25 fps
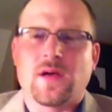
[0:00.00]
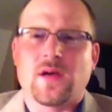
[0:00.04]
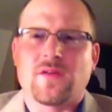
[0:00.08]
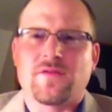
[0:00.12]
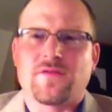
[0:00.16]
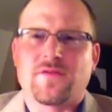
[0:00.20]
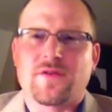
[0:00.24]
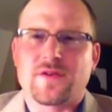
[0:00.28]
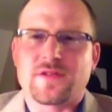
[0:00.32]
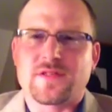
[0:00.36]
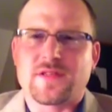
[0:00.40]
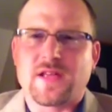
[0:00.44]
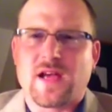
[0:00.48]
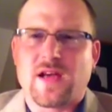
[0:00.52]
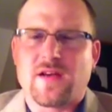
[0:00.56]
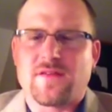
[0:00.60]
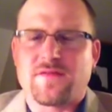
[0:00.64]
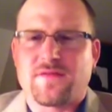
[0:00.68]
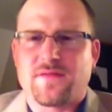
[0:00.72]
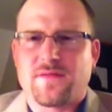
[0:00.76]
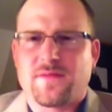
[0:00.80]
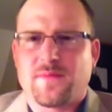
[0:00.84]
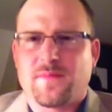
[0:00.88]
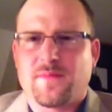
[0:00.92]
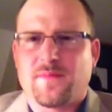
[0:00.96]
First
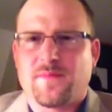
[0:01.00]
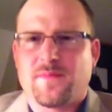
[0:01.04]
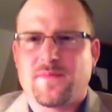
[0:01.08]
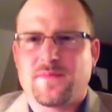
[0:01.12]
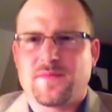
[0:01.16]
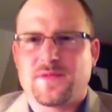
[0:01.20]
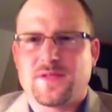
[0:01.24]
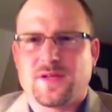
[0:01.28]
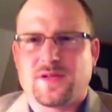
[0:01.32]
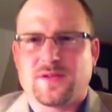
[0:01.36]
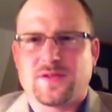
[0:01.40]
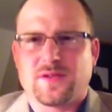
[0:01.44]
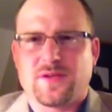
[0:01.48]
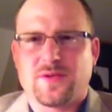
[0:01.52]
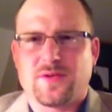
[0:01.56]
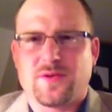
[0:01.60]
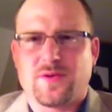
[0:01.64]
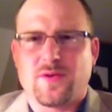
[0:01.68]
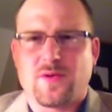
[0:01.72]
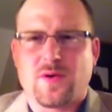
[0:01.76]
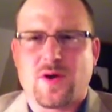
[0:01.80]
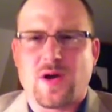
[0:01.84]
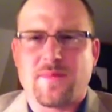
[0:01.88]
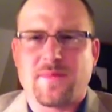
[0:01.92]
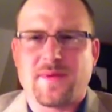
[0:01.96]
off, children who
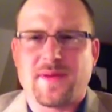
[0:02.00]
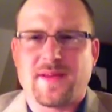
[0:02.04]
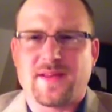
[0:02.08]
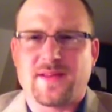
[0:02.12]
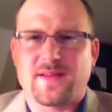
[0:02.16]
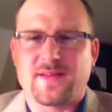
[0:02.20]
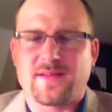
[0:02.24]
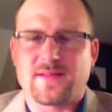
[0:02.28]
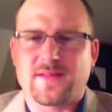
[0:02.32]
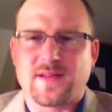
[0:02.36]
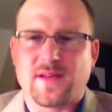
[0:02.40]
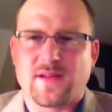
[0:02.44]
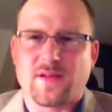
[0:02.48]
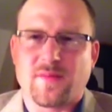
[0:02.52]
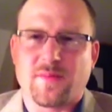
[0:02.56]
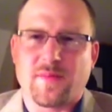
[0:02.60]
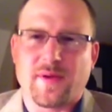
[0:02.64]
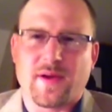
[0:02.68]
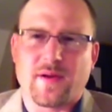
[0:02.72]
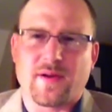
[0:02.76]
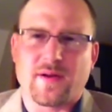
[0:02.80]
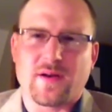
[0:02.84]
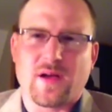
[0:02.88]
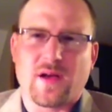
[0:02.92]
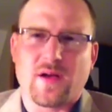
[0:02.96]
grew up in
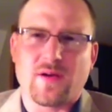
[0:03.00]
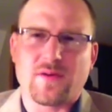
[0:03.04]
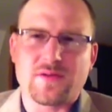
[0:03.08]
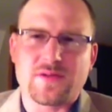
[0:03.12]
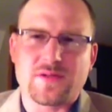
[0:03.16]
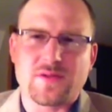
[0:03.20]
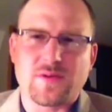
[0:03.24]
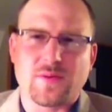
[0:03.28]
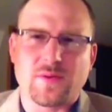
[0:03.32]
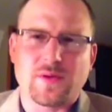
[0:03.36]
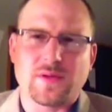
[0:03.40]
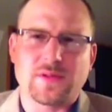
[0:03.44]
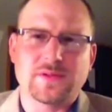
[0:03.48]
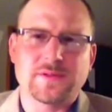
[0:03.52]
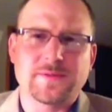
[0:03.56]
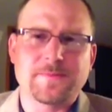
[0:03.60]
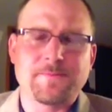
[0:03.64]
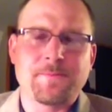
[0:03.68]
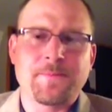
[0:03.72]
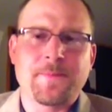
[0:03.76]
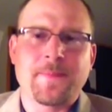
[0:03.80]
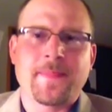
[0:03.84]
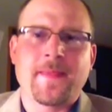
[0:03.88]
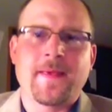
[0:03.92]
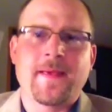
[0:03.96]
single-parent households.
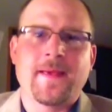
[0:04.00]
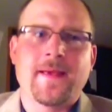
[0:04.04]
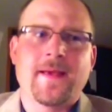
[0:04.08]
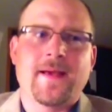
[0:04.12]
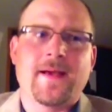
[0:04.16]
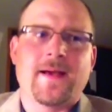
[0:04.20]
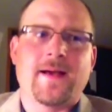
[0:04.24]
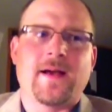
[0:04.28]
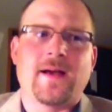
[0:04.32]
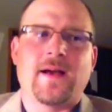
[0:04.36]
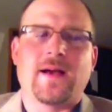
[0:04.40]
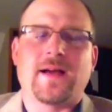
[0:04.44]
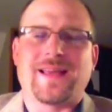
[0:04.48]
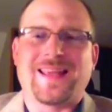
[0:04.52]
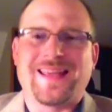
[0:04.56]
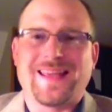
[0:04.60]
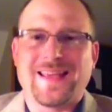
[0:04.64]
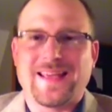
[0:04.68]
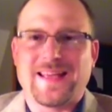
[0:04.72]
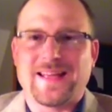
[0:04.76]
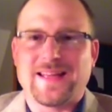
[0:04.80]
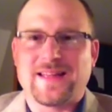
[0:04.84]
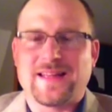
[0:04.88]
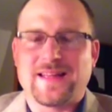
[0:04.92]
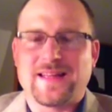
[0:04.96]

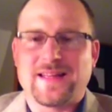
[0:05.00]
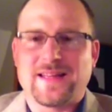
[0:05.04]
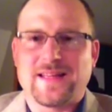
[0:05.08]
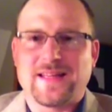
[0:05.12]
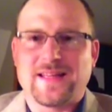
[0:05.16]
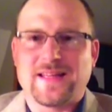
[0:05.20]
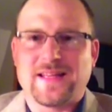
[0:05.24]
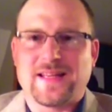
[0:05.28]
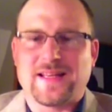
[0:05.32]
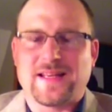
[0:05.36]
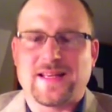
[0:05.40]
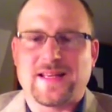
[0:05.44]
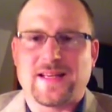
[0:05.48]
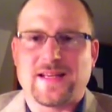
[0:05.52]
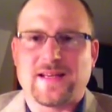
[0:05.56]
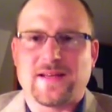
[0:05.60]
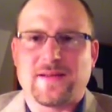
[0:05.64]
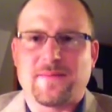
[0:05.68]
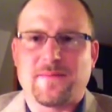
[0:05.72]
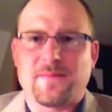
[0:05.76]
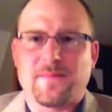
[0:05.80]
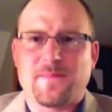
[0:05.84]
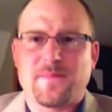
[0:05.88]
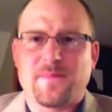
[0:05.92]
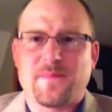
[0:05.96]
Again,
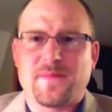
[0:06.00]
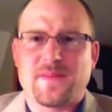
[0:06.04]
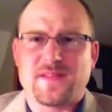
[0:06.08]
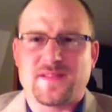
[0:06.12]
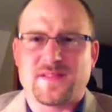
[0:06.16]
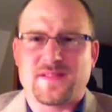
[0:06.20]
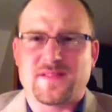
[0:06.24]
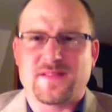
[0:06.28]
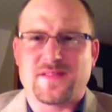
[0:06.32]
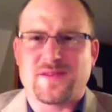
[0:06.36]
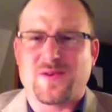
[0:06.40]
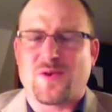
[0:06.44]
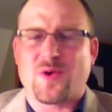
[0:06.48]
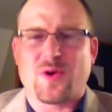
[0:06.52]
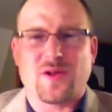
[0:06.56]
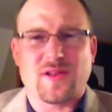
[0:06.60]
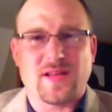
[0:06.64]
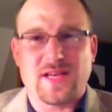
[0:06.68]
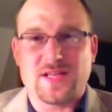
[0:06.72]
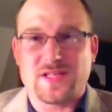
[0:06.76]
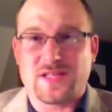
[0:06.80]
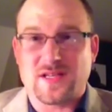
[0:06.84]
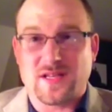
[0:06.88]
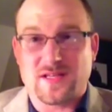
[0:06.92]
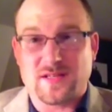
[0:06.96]
This
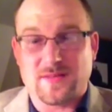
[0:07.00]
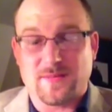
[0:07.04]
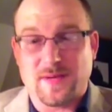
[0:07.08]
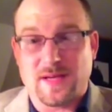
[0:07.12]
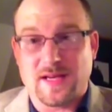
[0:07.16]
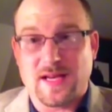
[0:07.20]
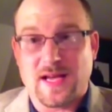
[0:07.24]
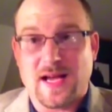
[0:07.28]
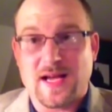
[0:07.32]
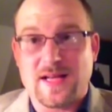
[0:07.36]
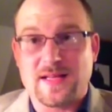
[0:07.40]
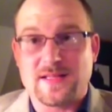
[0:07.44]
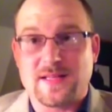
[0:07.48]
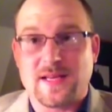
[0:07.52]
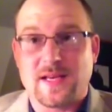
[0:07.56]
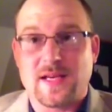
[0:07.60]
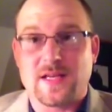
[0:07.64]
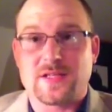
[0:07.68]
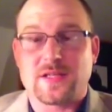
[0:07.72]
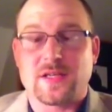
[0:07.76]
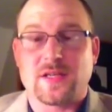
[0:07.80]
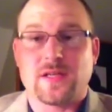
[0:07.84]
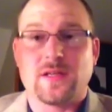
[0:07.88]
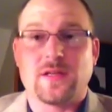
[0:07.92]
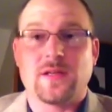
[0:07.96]
correlation doesn't mean
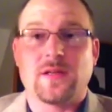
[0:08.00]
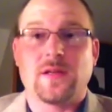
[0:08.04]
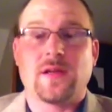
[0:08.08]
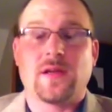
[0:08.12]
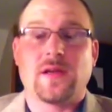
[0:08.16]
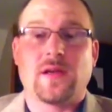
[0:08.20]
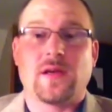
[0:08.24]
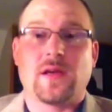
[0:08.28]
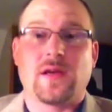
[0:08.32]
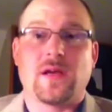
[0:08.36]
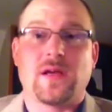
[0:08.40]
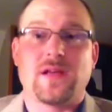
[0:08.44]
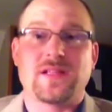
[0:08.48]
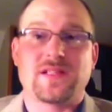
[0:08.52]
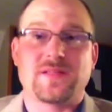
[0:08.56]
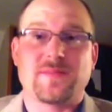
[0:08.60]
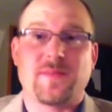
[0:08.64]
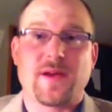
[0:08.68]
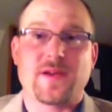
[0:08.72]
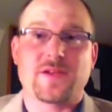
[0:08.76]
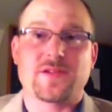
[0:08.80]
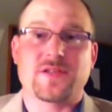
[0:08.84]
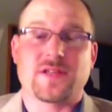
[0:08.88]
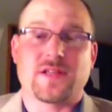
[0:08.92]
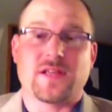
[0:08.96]
causation,
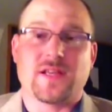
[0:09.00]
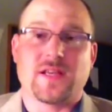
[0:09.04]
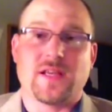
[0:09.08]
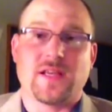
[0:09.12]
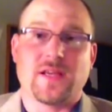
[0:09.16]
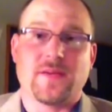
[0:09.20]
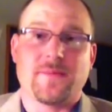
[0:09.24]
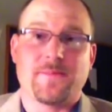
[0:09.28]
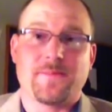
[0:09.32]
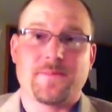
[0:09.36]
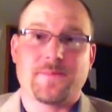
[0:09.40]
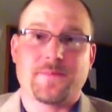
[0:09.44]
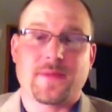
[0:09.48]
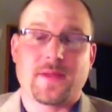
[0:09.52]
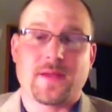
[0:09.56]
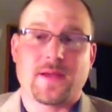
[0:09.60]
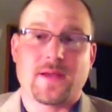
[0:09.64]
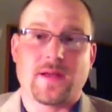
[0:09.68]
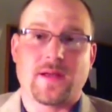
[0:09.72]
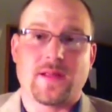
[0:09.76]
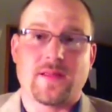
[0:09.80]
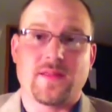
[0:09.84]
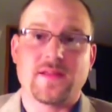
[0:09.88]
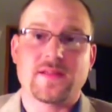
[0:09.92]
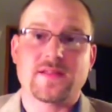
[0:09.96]
especially
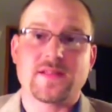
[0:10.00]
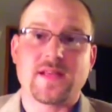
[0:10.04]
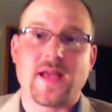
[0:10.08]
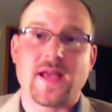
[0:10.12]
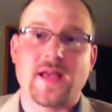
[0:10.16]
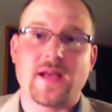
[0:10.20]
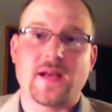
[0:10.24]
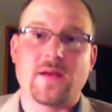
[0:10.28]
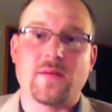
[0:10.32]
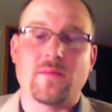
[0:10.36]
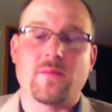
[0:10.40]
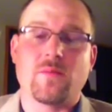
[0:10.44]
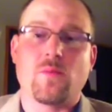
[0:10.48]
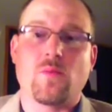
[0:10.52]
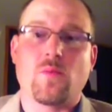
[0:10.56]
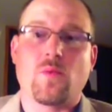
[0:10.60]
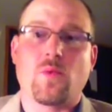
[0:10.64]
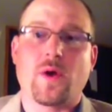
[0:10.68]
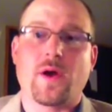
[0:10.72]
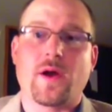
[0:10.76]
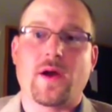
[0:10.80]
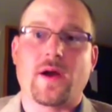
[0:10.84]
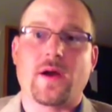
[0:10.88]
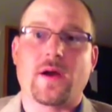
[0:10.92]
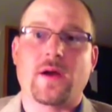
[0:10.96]
this item
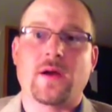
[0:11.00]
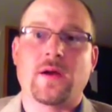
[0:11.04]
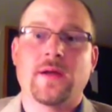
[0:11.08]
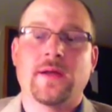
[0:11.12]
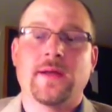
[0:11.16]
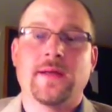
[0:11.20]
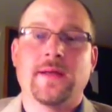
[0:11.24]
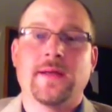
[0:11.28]
where